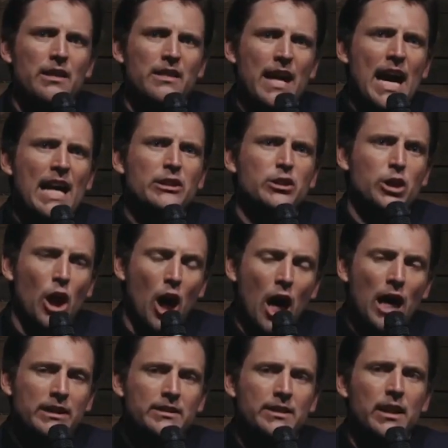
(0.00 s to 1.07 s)
That
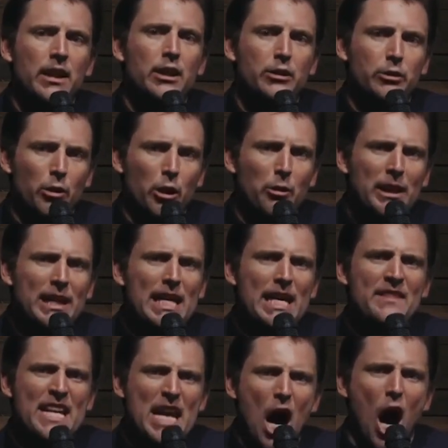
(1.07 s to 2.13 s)
cunt threw it
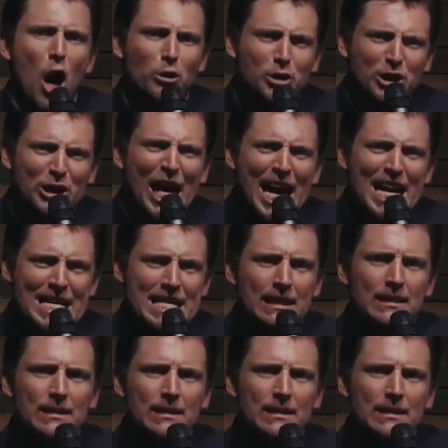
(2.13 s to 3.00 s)
in the ocean!